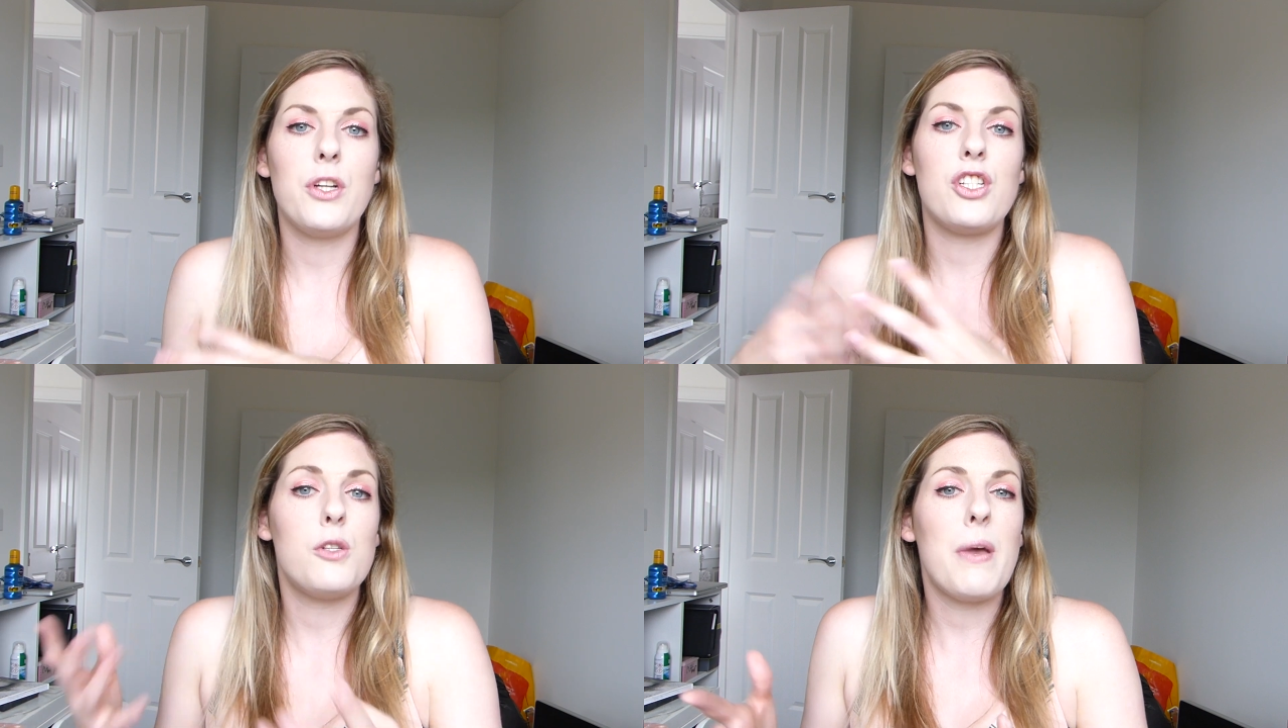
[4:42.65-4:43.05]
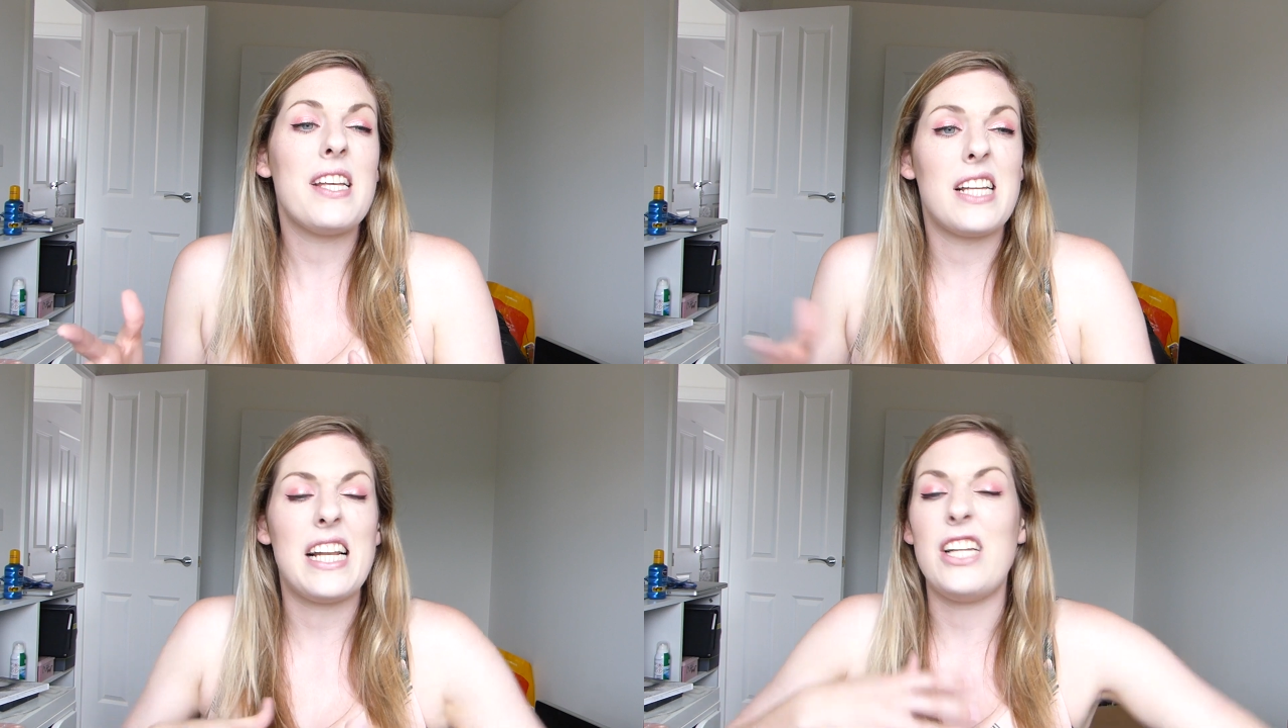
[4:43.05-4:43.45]
which is
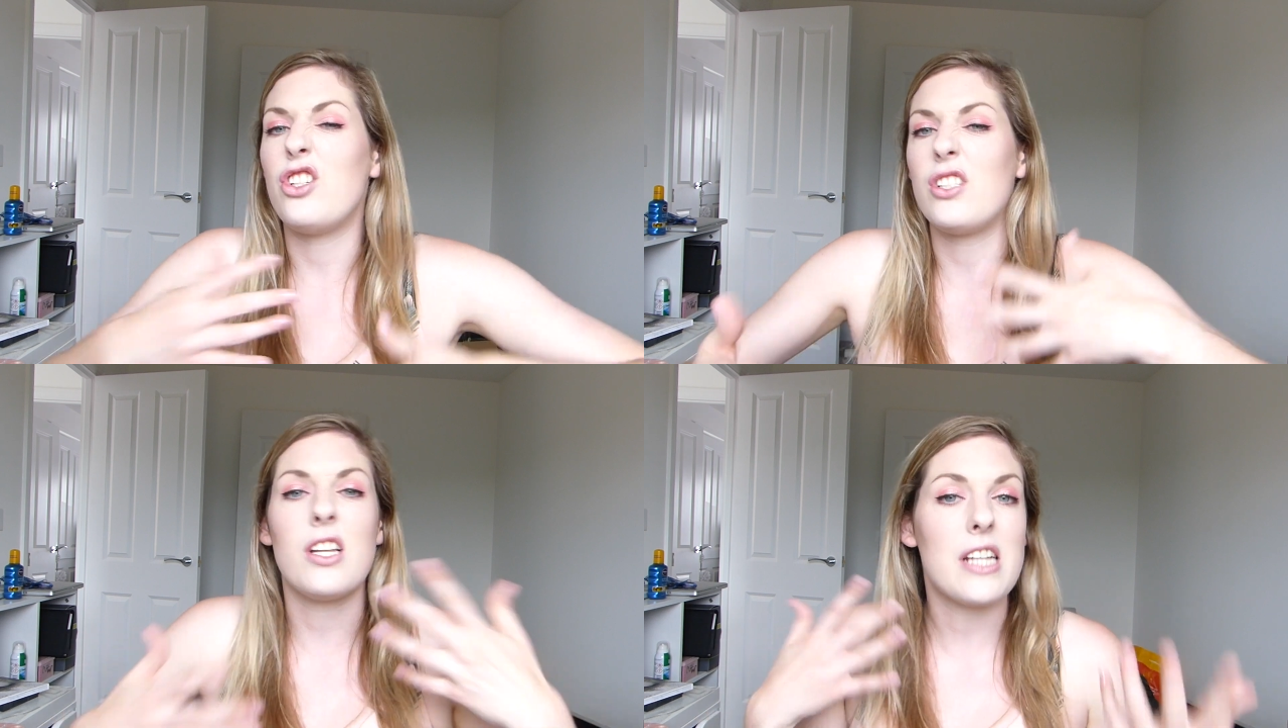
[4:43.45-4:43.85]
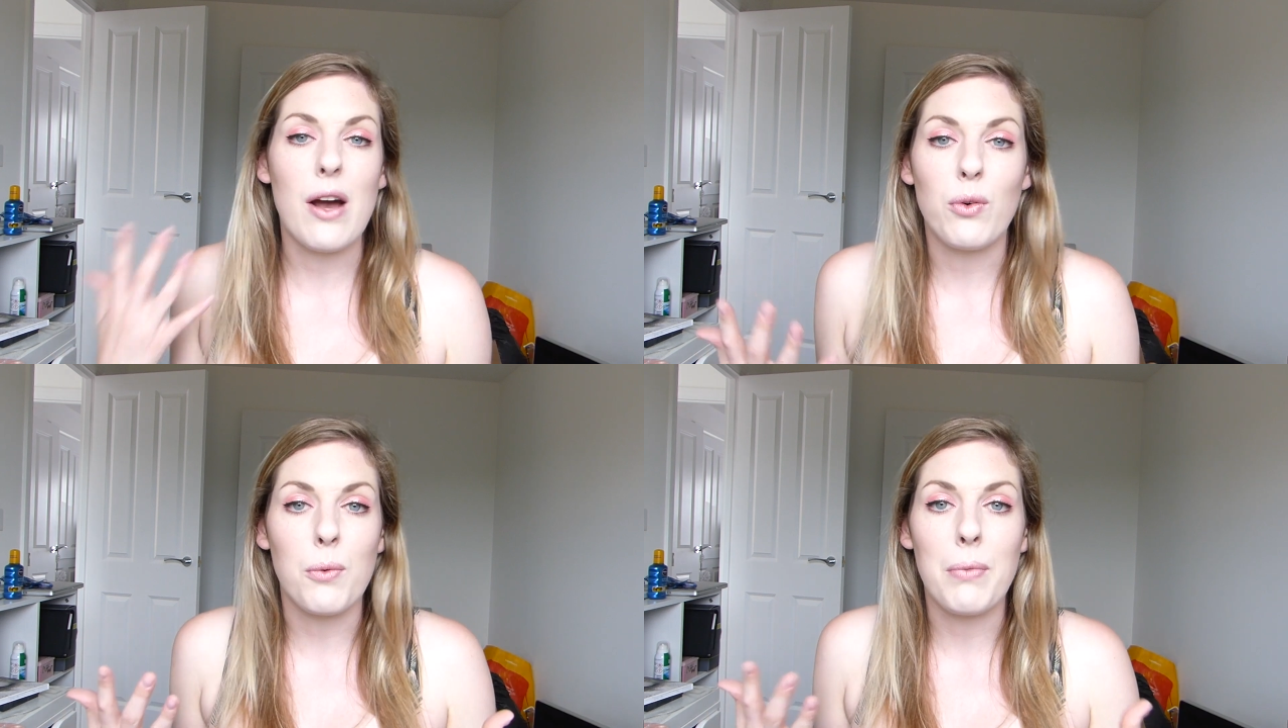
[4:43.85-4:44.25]
basically just a
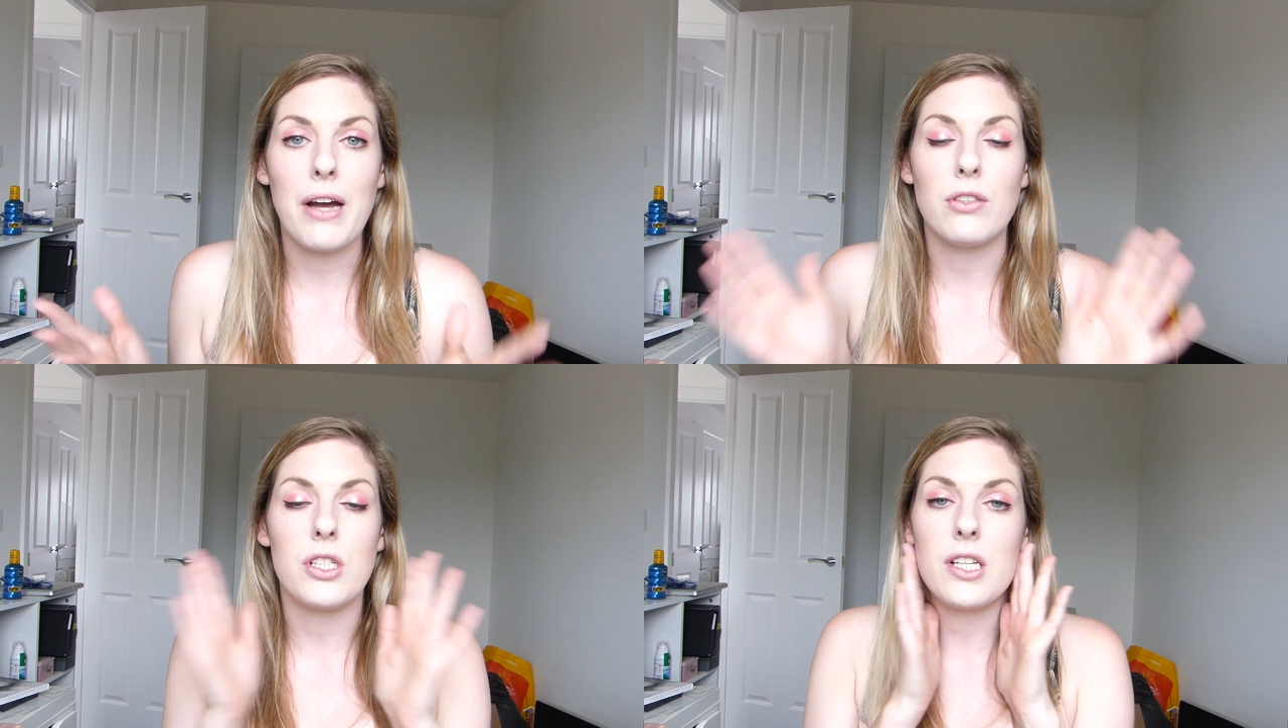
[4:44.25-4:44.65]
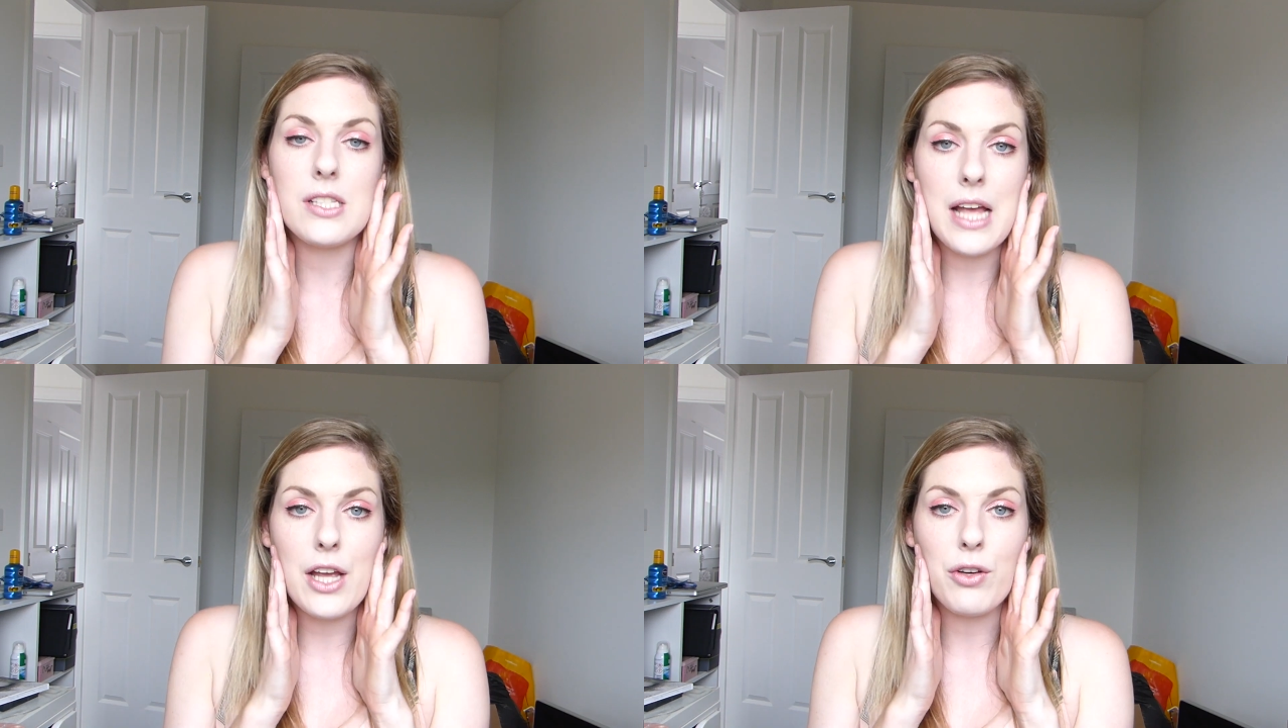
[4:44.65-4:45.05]
talcum powder to
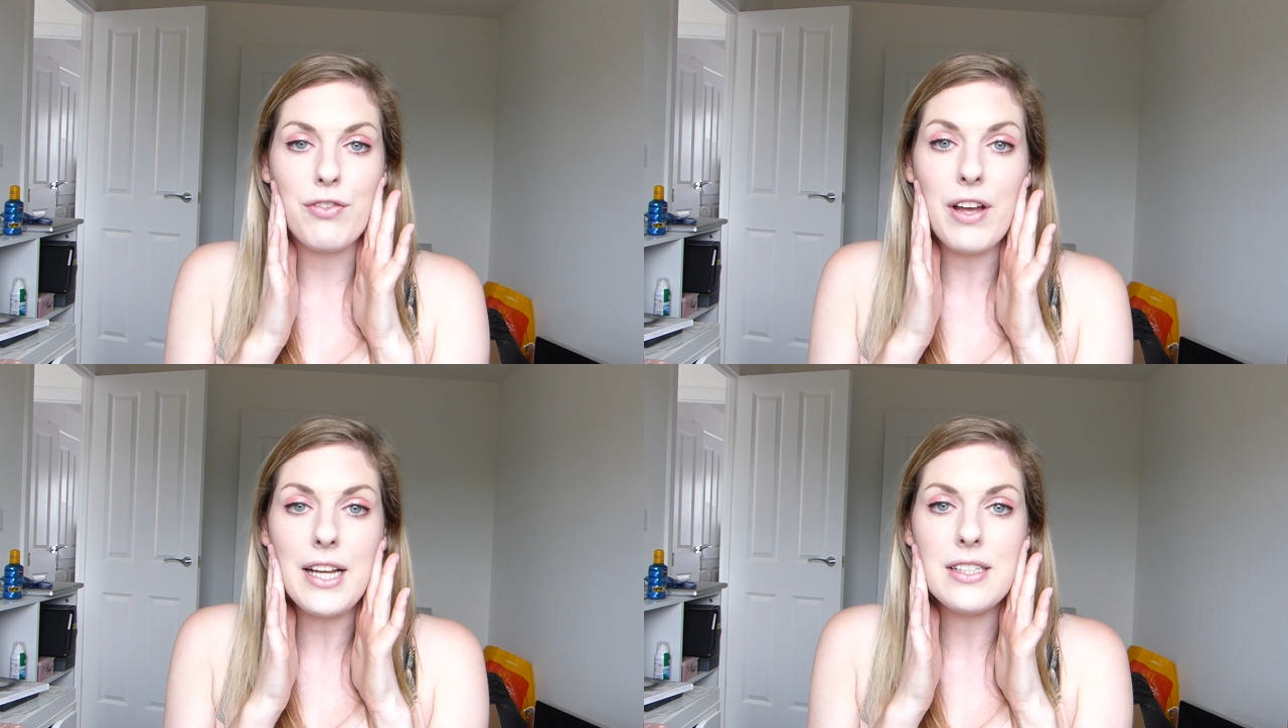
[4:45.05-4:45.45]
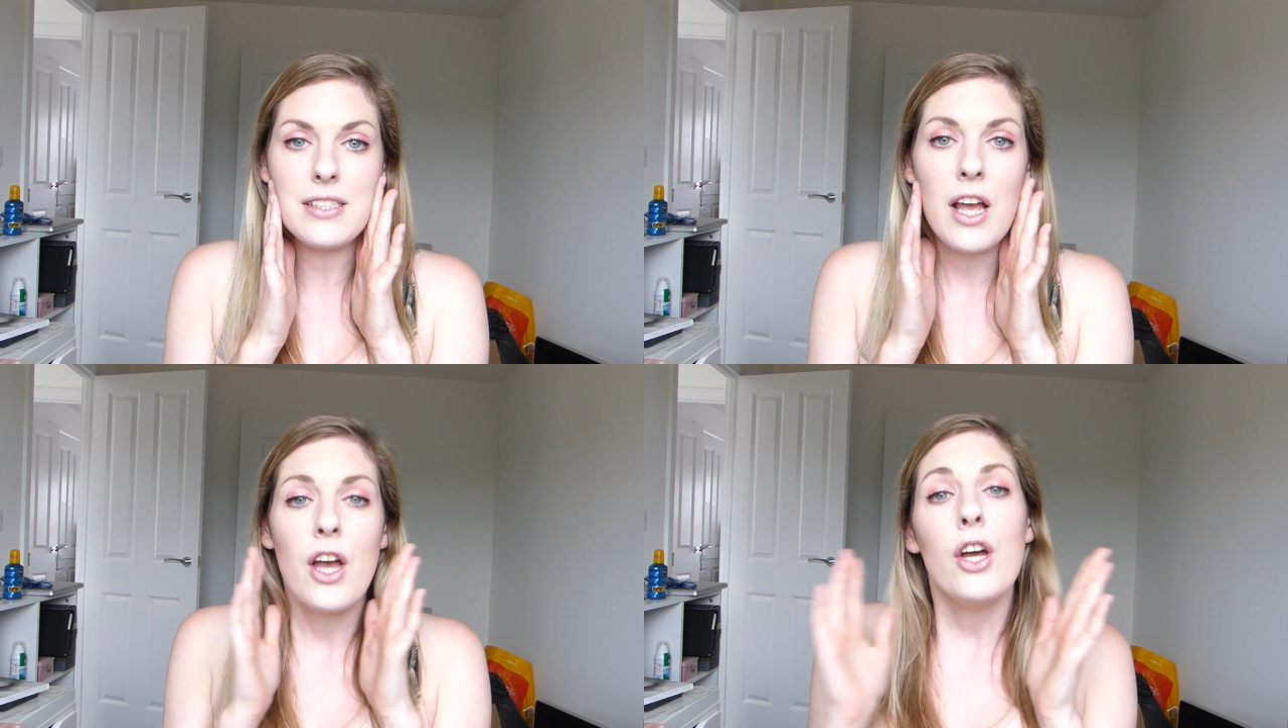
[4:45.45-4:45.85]
set your face.